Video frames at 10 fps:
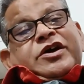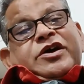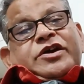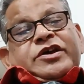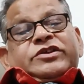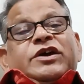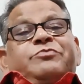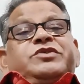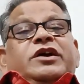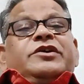in
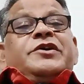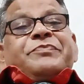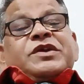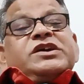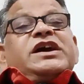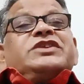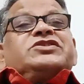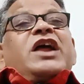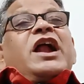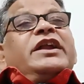subject. He can
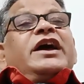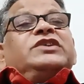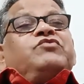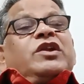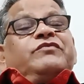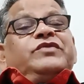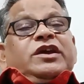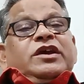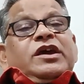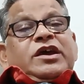stand as one of
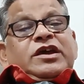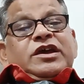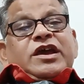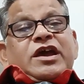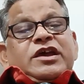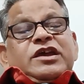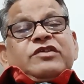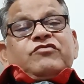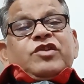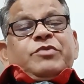the, he
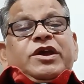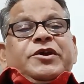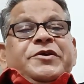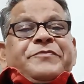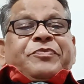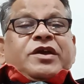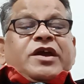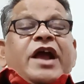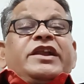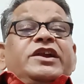will be
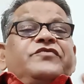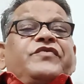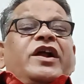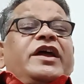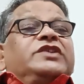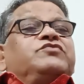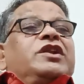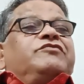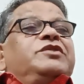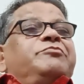identified as one
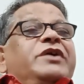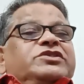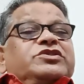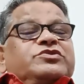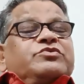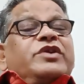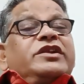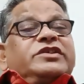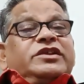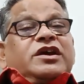of the best students
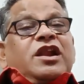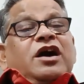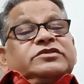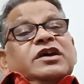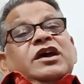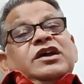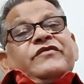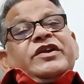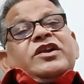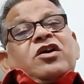in the class, he
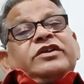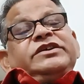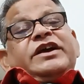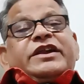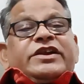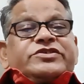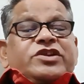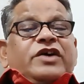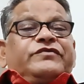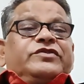will draw the attention
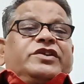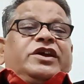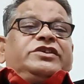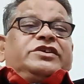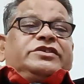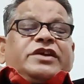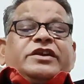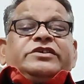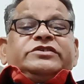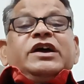of teachers
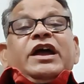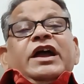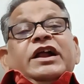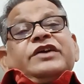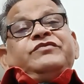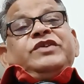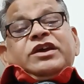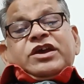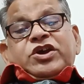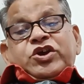and head of the
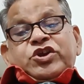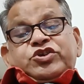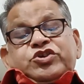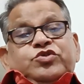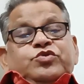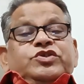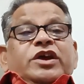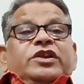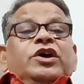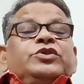institution.
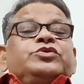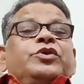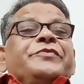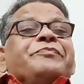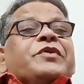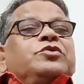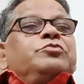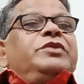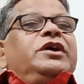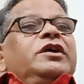So to
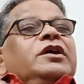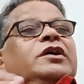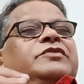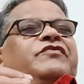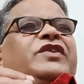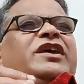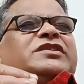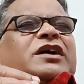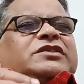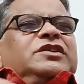be very
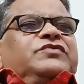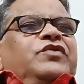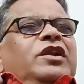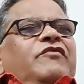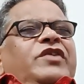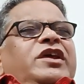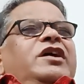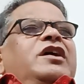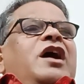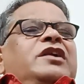successful, very
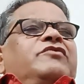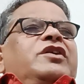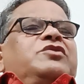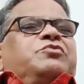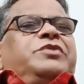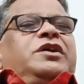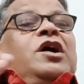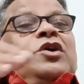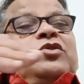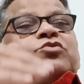advocate,
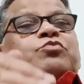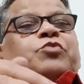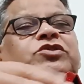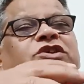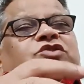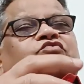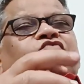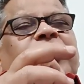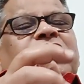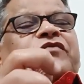to possess
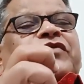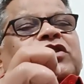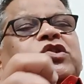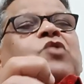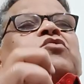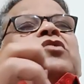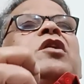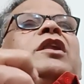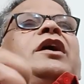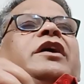wonderful sound
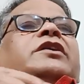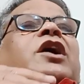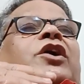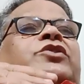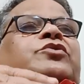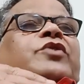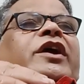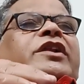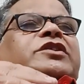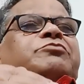knowledge, you
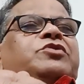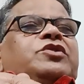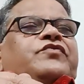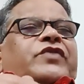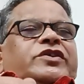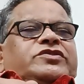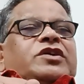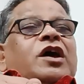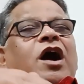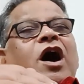read the book first
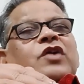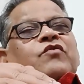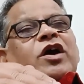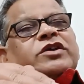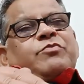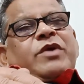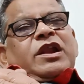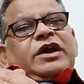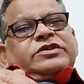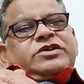or watch my
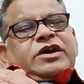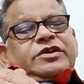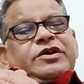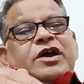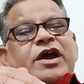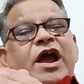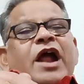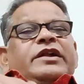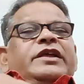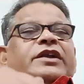lecture
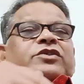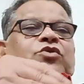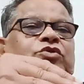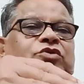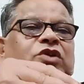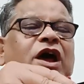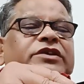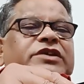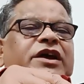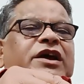and then go to class
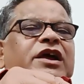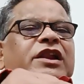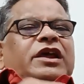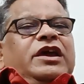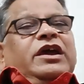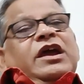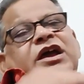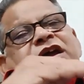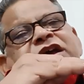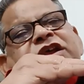regularly,
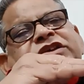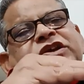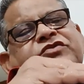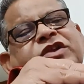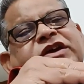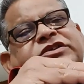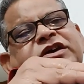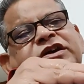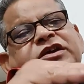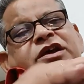receive
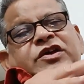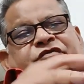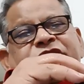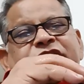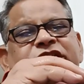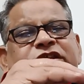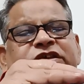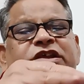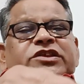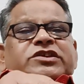lecture very
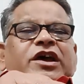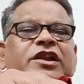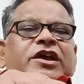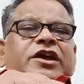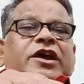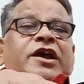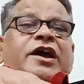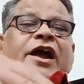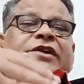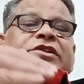sincerely,
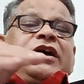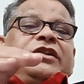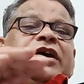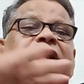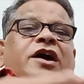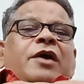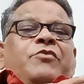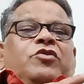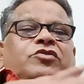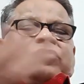and then come
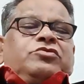out